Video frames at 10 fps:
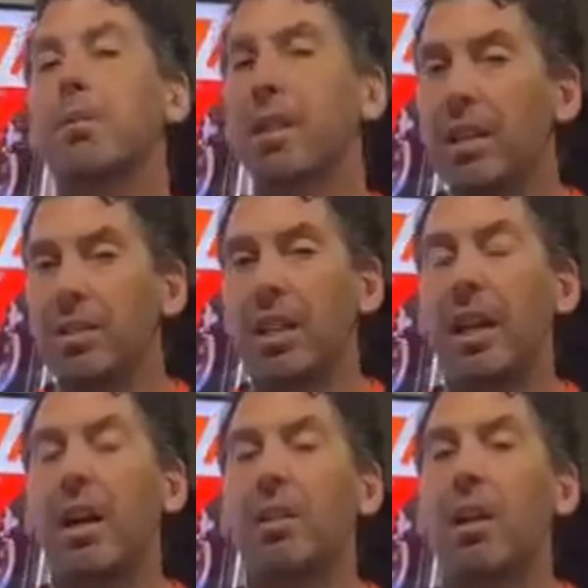please
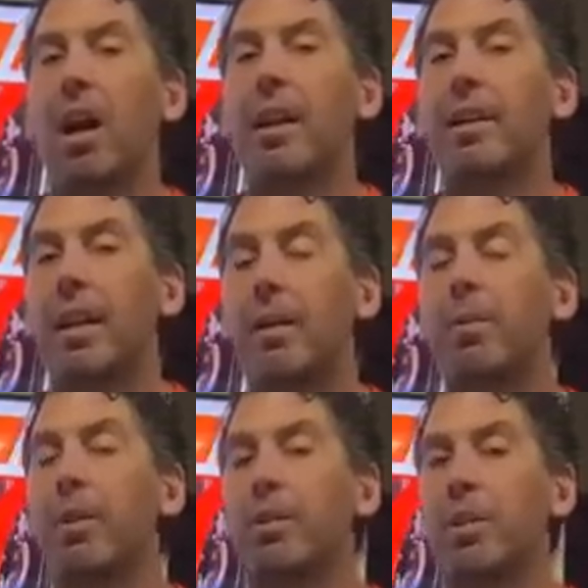get online and
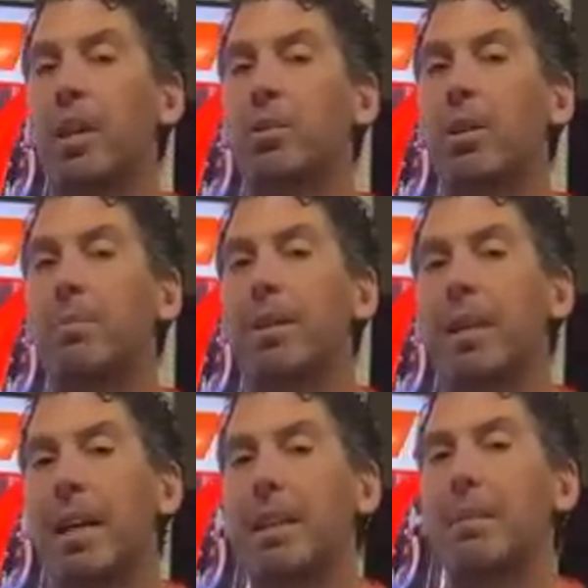get with your sales rep
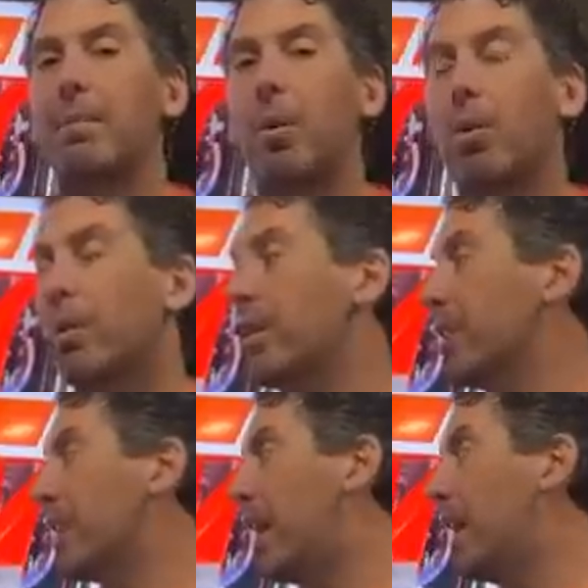and get them ordered
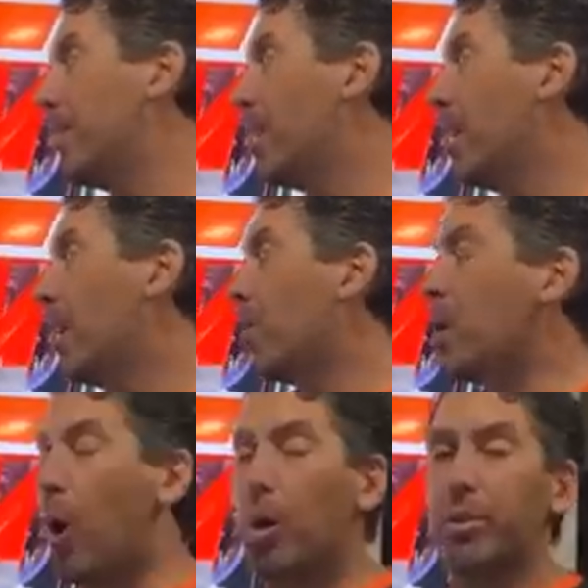in time.
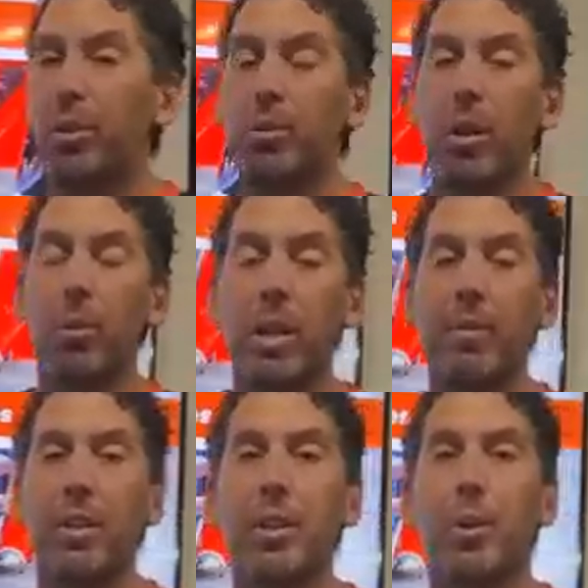We also don't
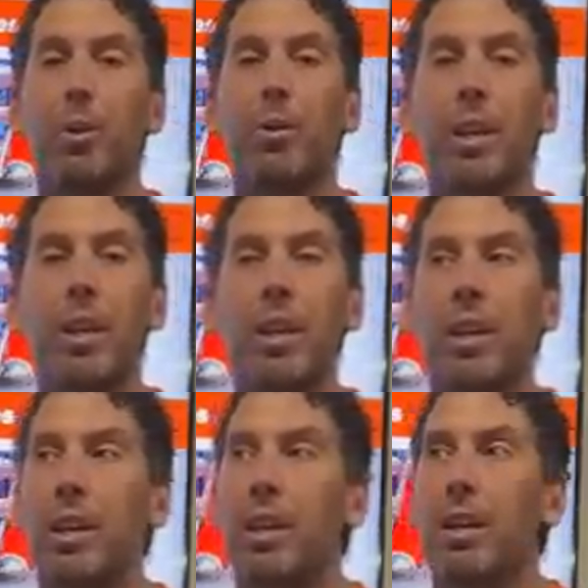inventory.
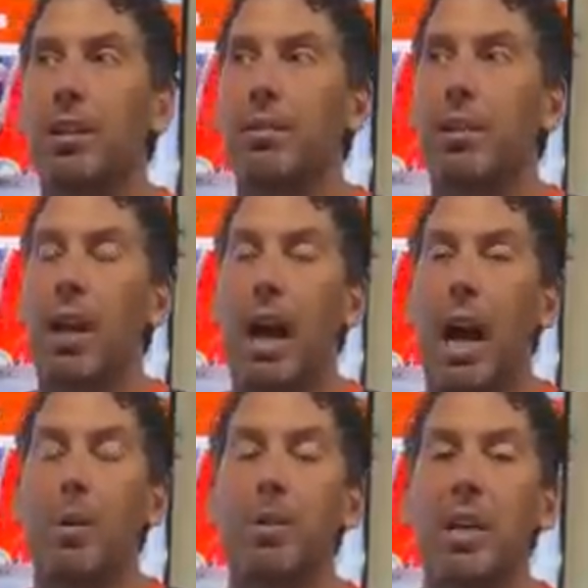
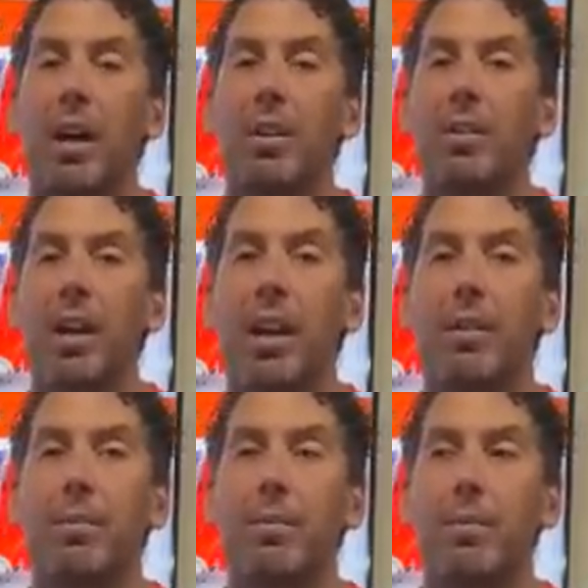I would tell you
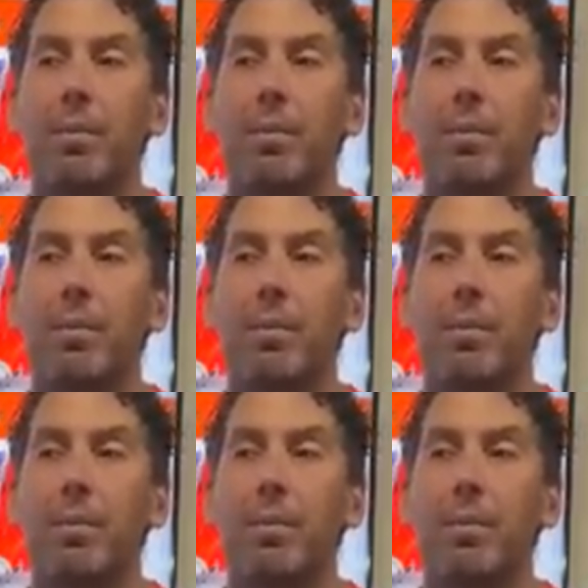that